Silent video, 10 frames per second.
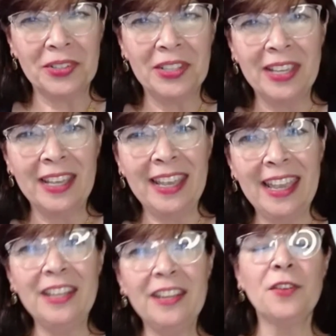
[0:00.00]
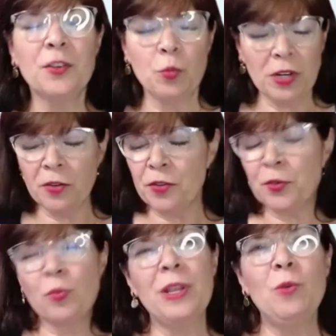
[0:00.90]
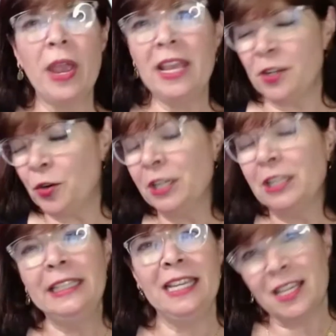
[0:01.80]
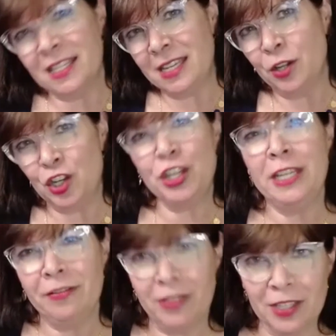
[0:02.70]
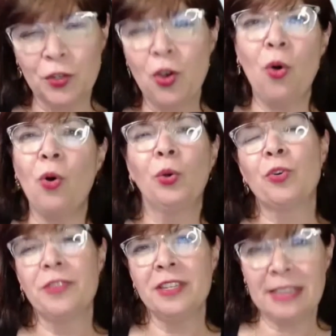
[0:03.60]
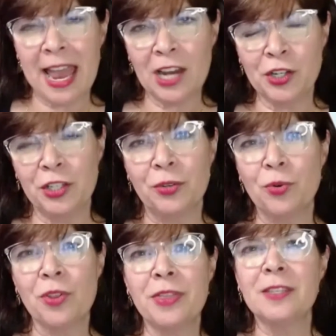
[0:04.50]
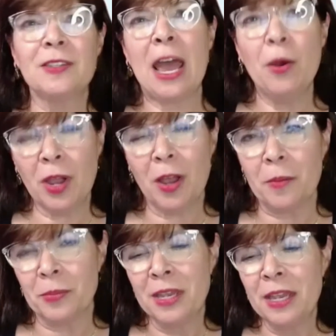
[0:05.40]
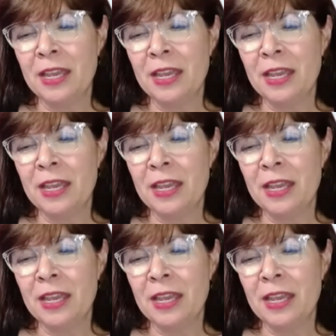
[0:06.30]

Wow. And what are the 3 ways that are going to lead us to achieve this goal or this action or this outcome?